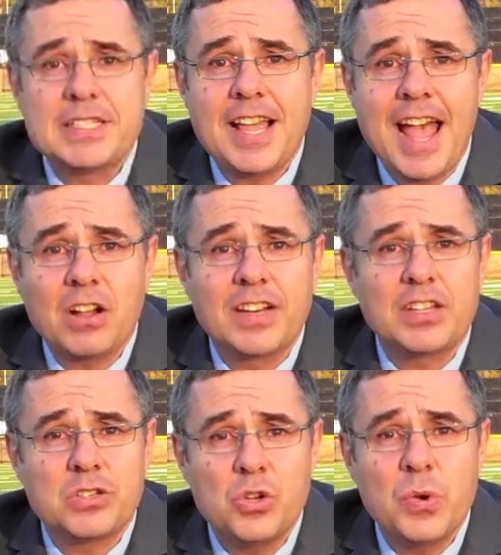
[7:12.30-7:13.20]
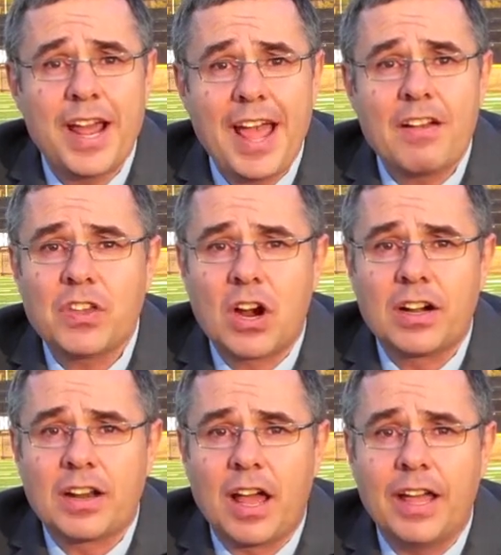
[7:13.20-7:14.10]
tackled at the
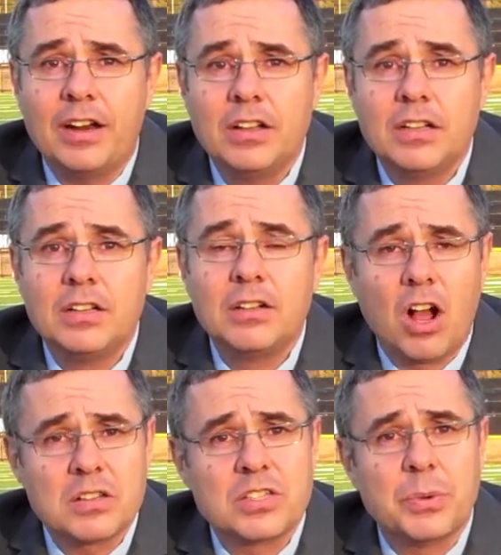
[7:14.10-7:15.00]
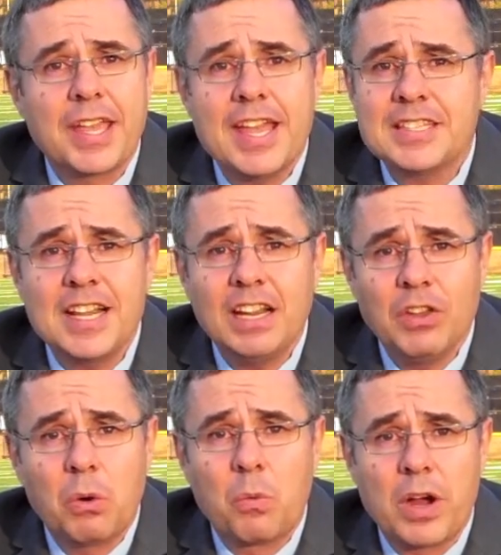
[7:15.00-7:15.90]
2.5-yard line. Also, in case any of
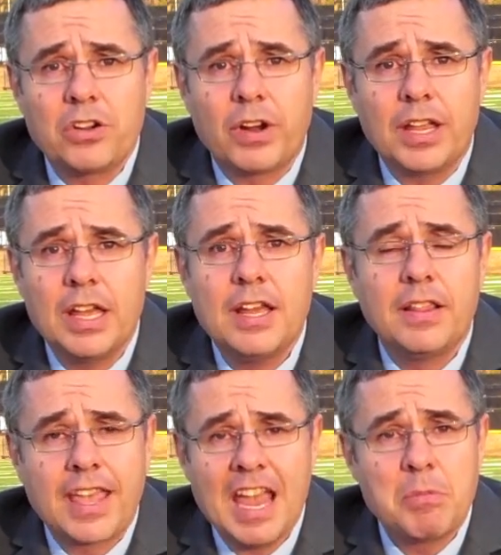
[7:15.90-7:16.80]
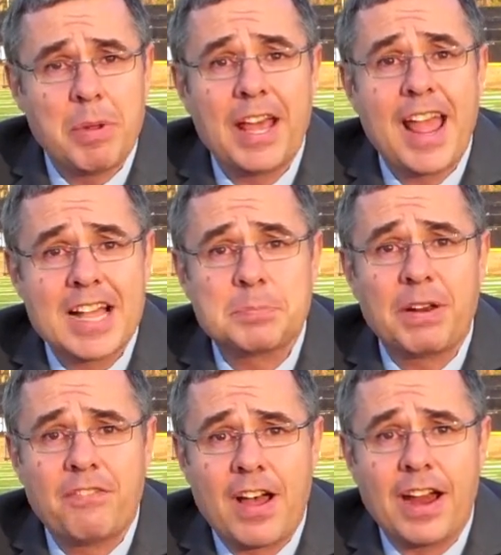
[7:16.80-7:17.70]
you are wondering, the cameraman has
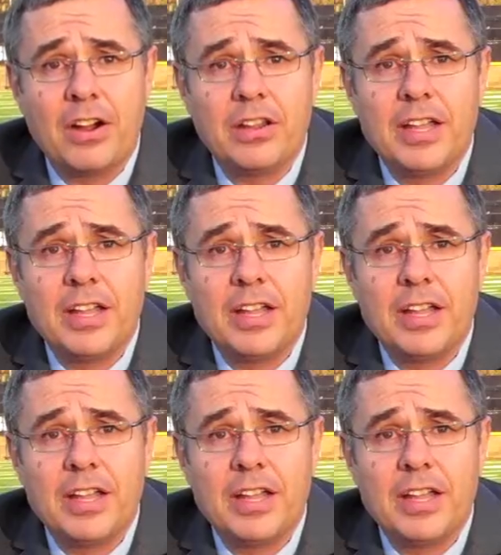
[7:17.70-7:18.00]
been fired.